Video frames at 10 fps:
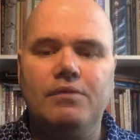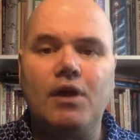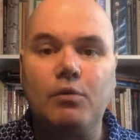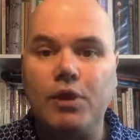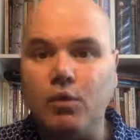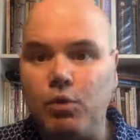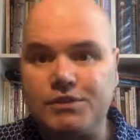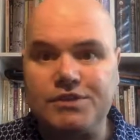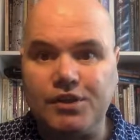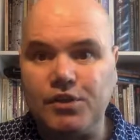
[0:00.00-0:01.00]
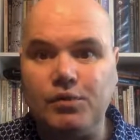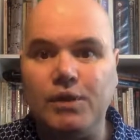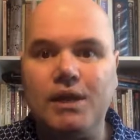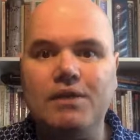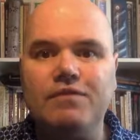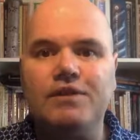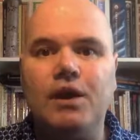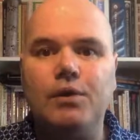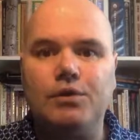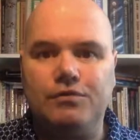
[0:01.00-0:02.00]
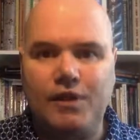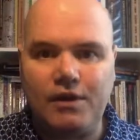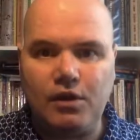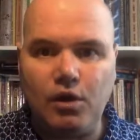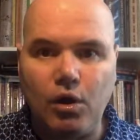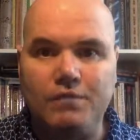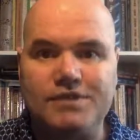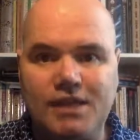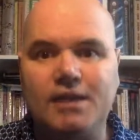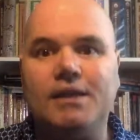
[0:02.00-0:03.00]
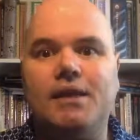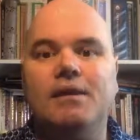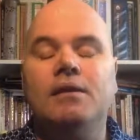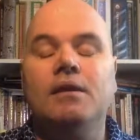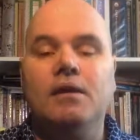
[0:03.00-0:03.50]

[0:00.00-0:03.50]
know what to do, even though you've done a lot of studying